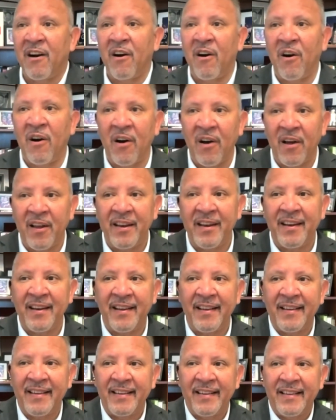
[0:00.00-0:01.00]

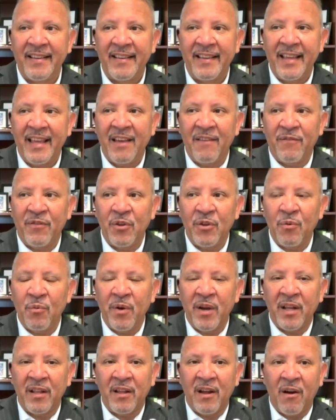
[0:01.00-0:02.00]
on, if you
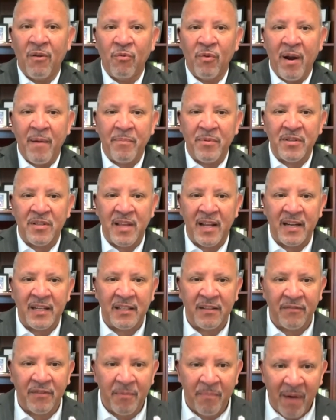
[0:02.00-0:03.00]
will, a
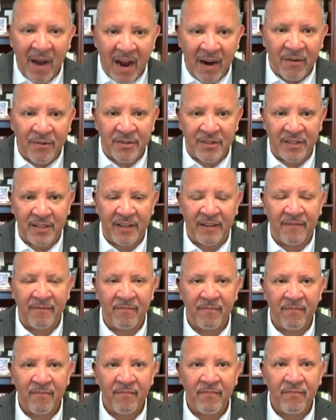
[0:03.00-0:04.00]
representative democracy,
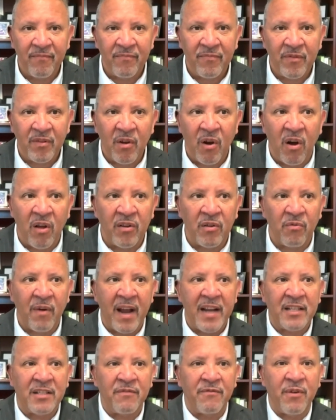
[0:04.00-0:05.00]
on the
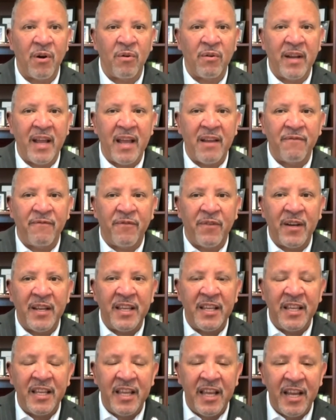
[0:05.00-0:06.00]
right to vote. And for
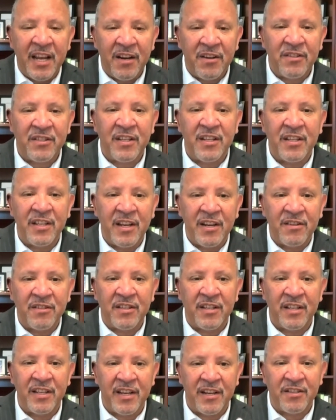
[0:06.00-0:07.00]
years and
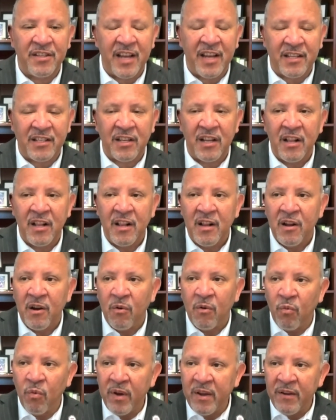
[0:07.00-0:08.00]
years and years, yes,
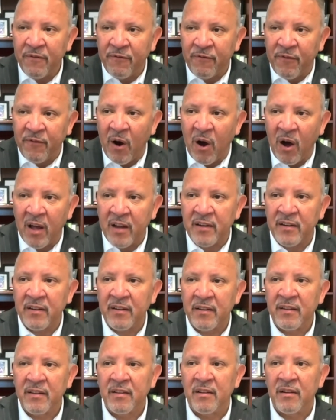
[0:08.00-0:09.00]
we fought
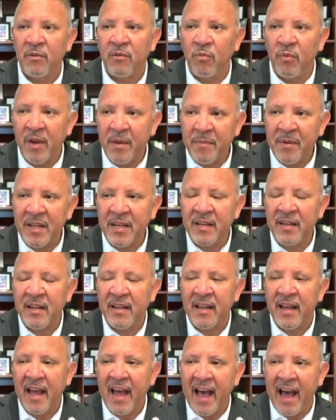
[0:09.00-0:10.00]
women,
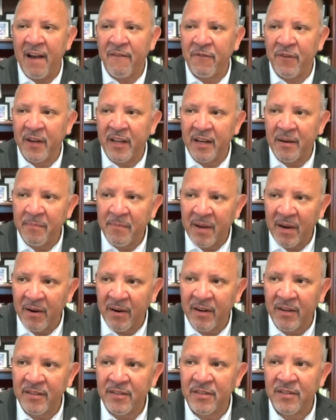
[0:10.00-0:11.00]
African
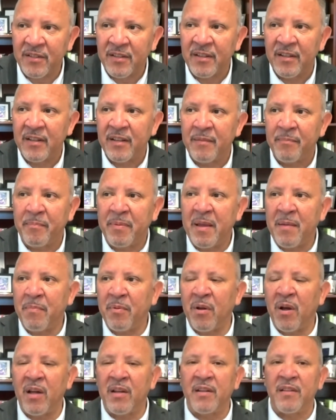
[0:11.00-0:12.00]
Americans,
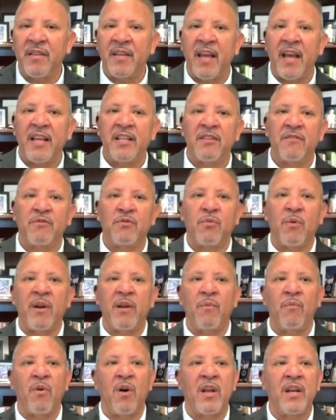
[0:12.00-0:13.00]
people under the age of
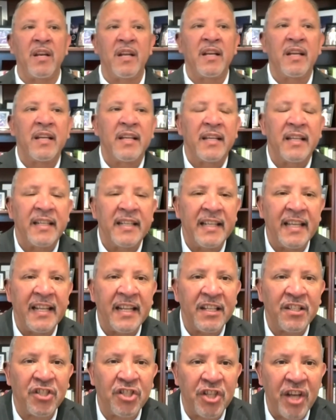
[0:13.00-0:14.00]
21
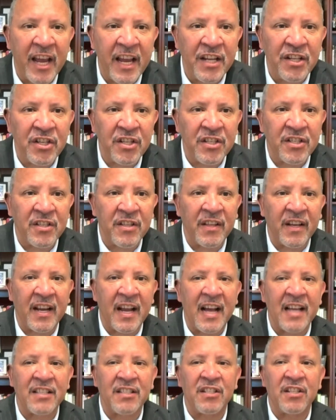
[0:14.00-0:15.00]
needed changes to the
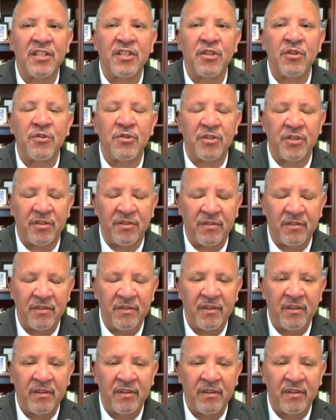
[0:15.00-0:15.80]
Constitution,